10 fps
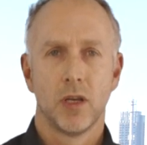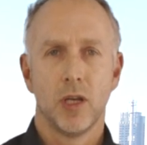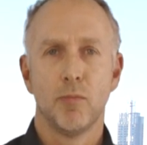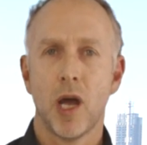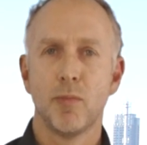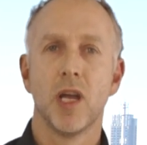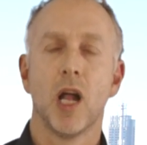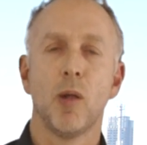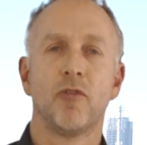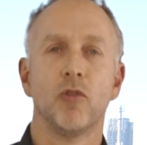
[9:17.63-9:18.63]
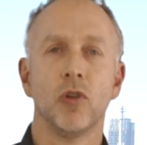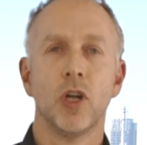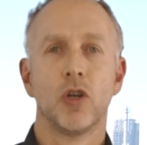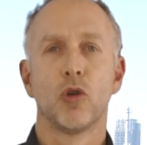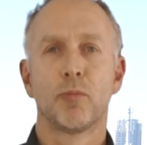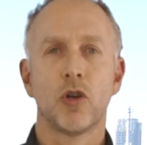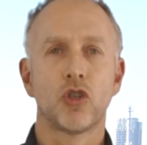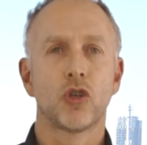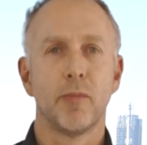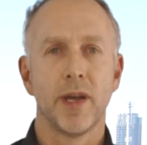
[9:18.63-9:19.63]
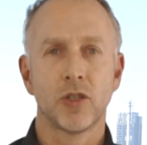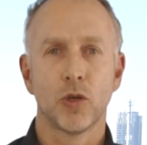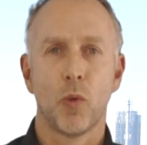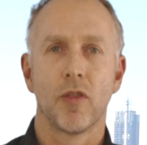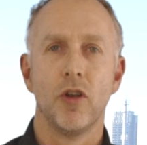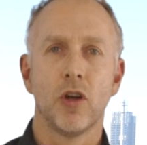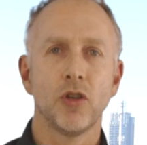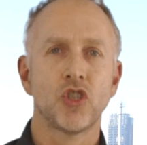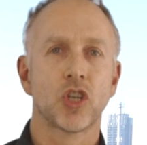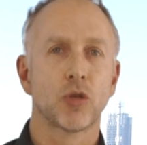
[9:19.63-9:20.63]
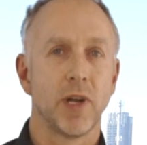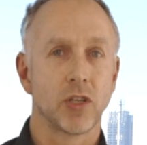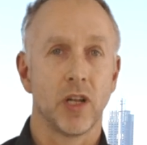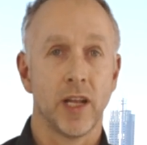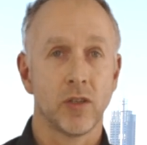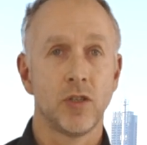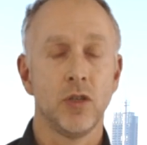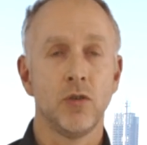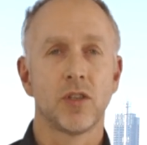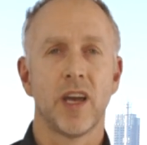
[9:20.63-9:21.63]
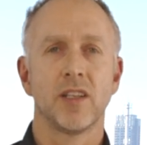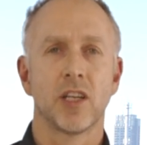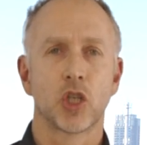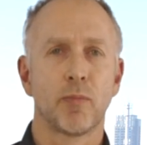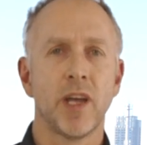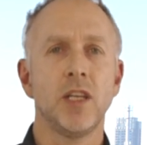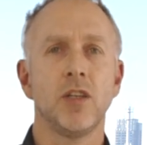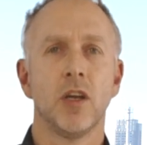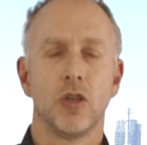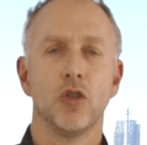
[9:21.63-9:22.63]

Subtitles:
It might be helpful to approach your mentor with a non-judgmental attitude and explain